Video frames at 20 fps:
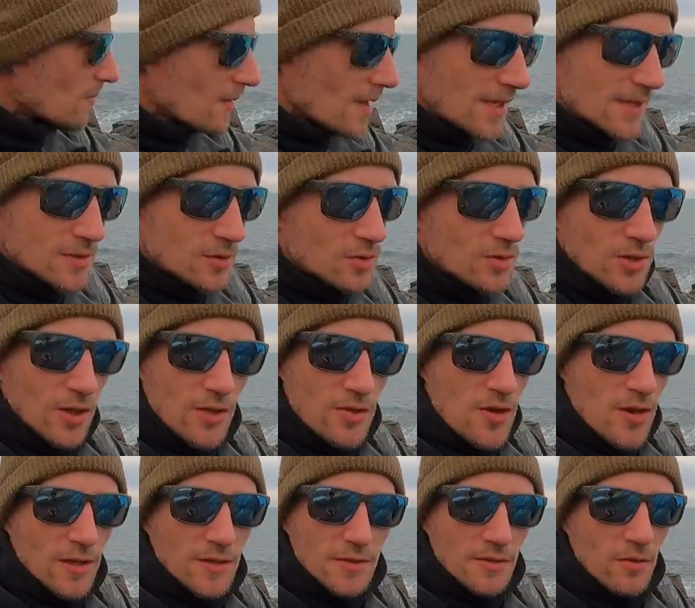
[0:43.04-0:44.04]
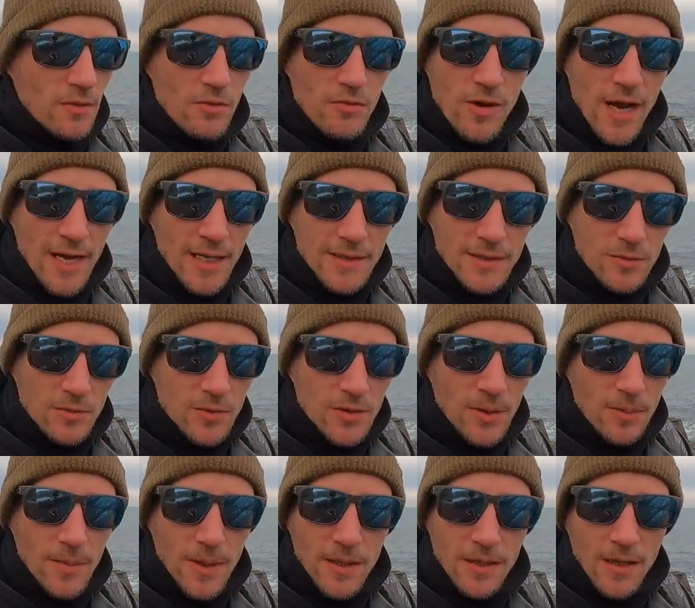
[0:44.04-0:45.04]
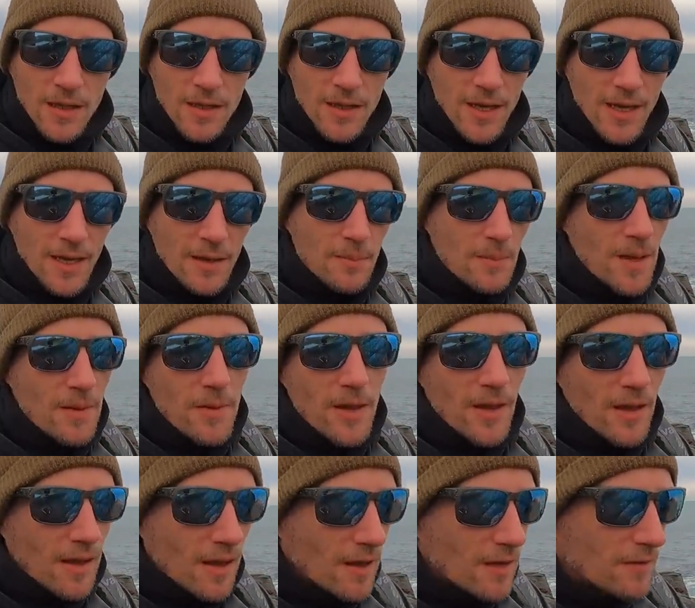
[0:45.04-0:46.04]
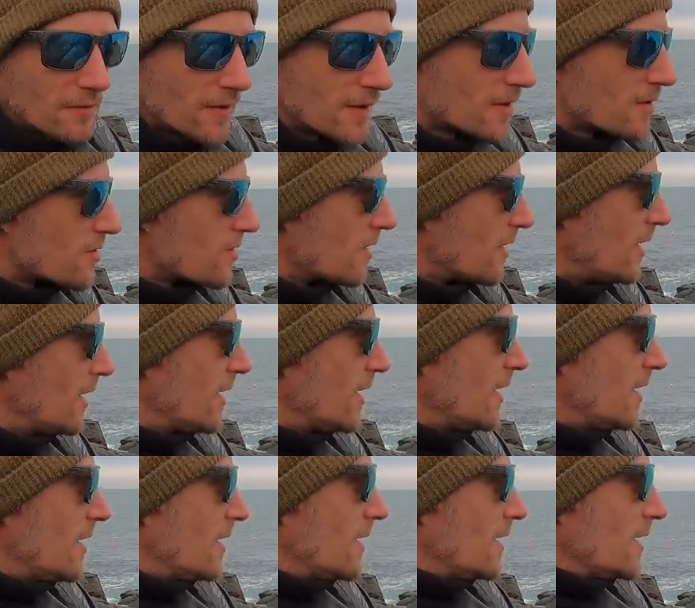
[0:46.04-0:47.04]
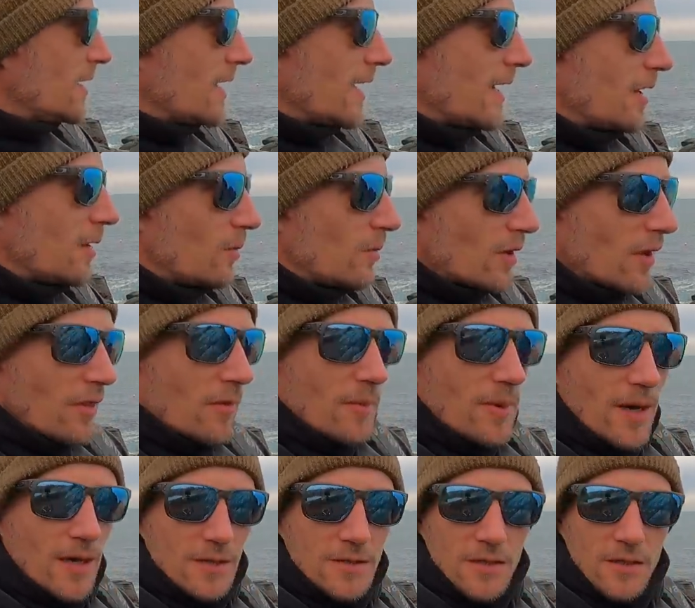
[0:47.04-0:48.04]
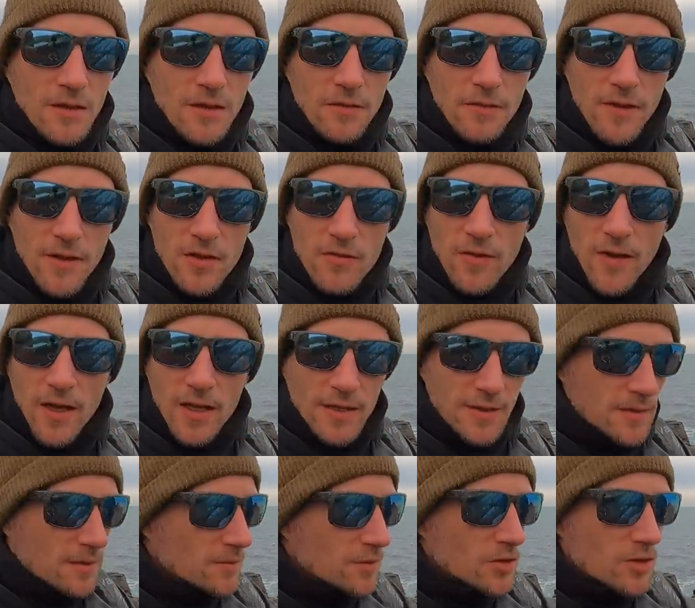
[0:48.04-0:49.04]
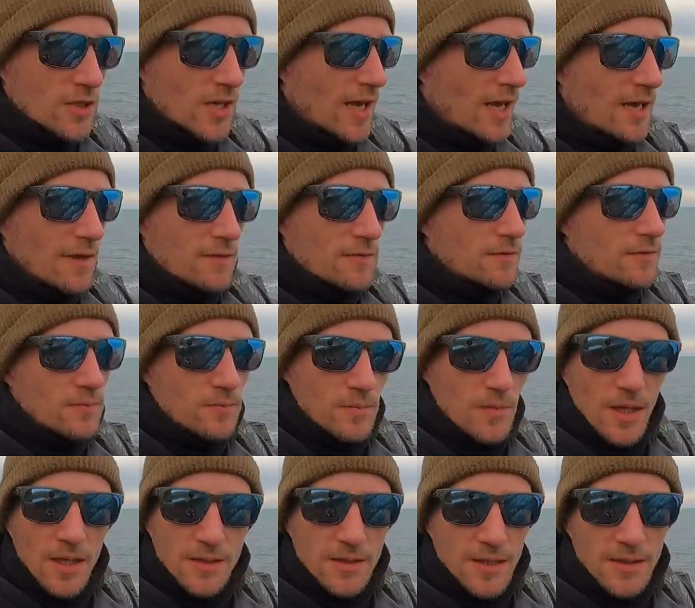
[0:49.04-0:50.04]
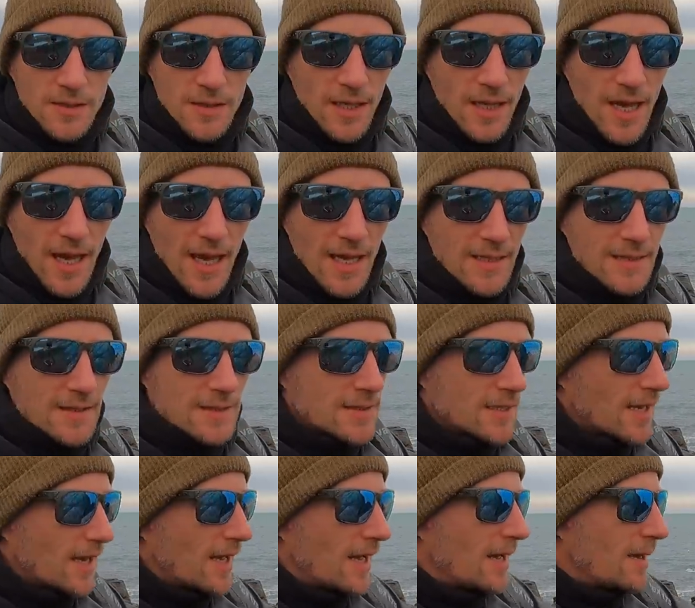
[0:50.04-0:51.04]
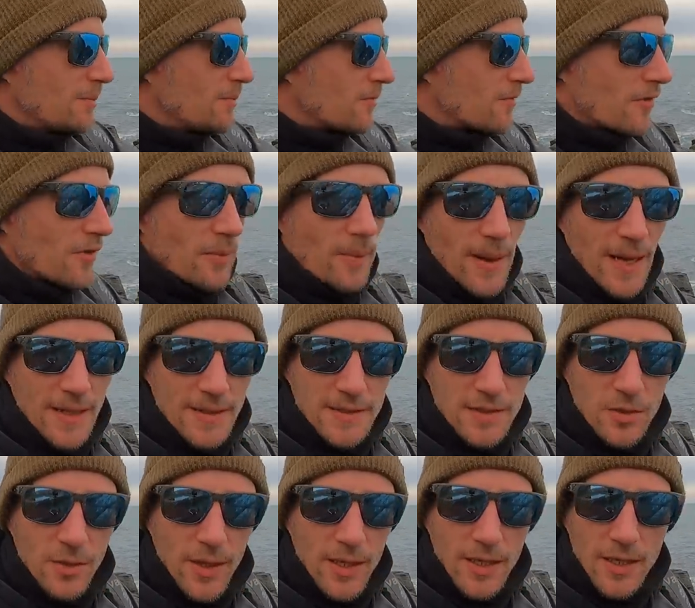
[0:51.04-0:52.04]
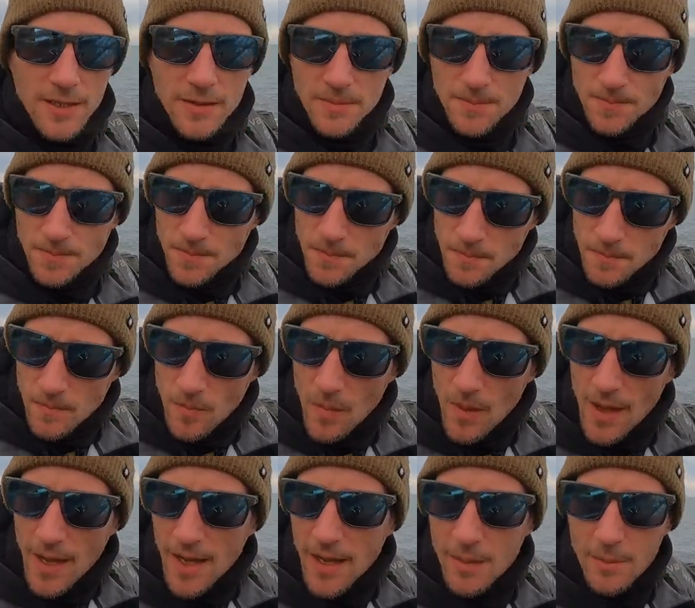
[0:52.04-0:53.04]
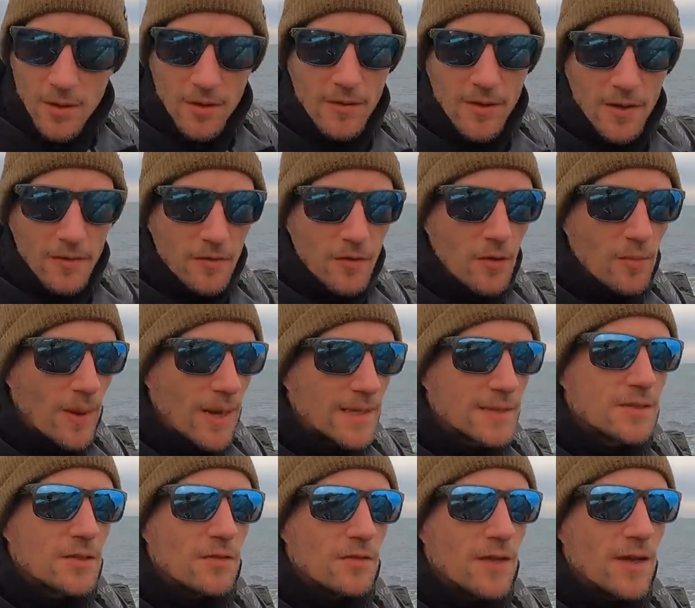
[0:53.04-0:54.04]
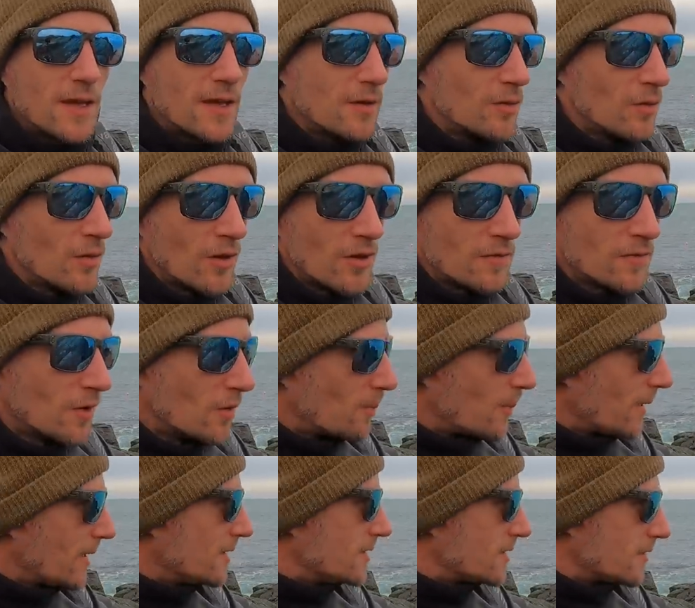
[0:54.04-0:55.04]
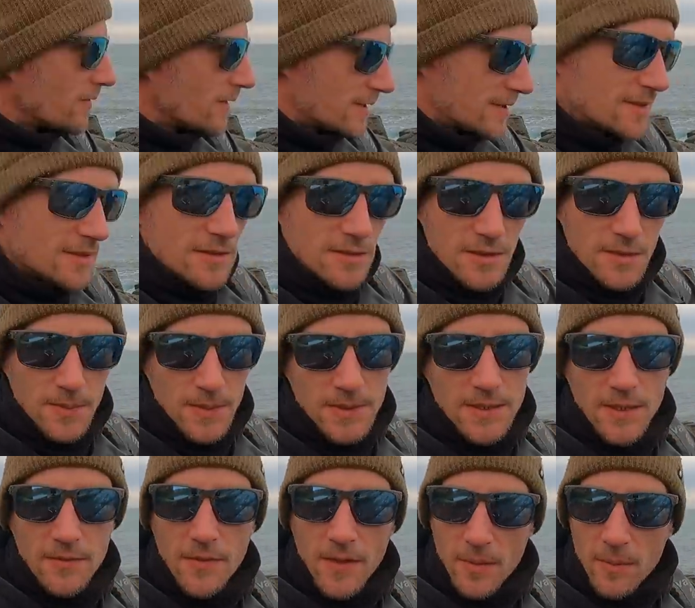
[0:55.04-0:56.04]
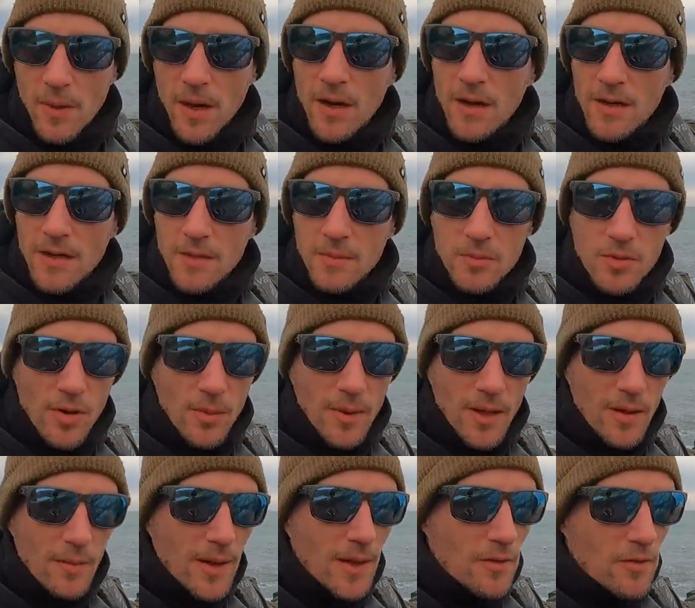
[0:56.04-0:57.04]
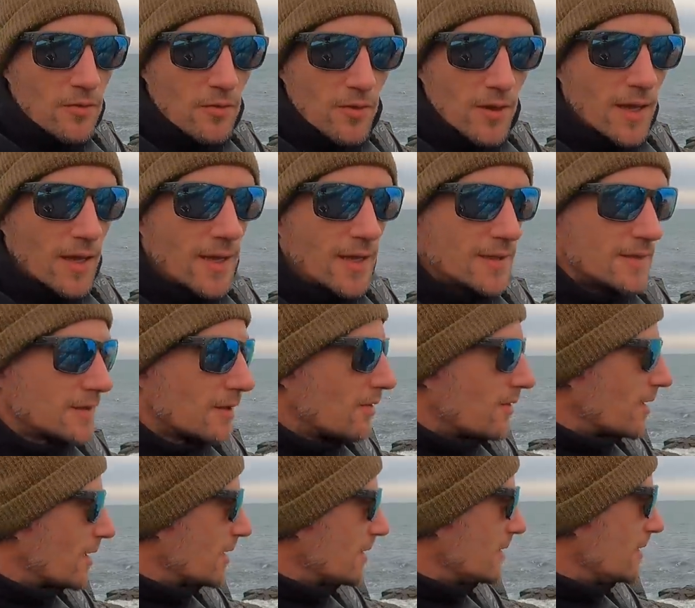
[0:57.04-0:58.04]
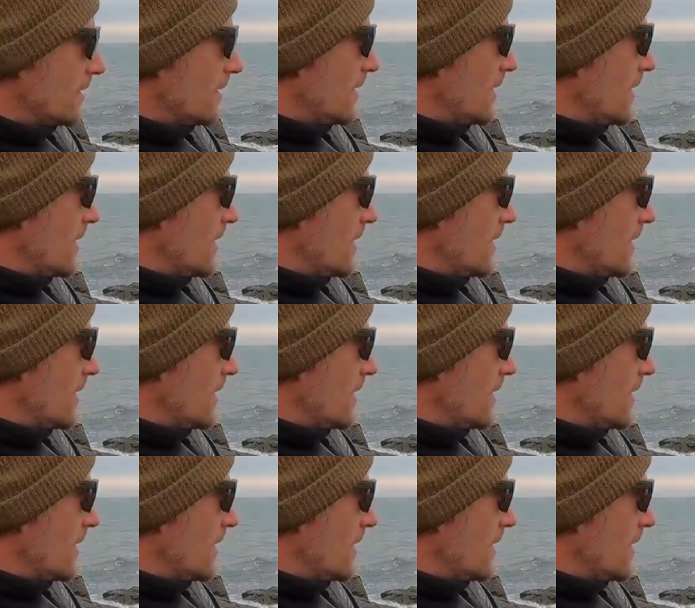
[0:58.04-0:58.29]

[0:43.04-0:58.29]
There's also a chance of a wrasse or something like that, maybe a garfish. Now one of the marks I'm going to fish first, I'm just going to have a dozen casts for a bass quickly. I've had a few bass off here, although I've not been to this specific mark in probably about 3 years, I reckon.